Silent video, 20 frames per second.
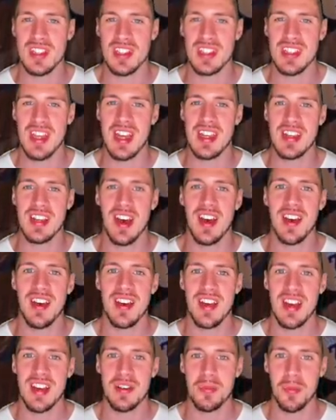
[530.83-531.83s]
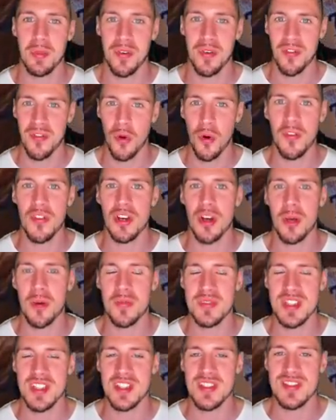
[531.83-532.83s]
contender before the
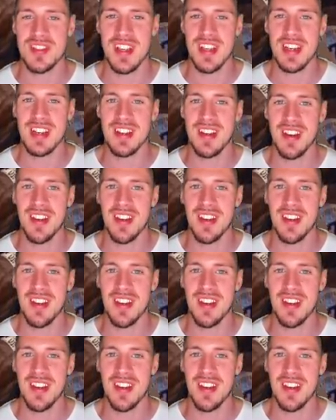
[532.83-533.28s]
comps he just did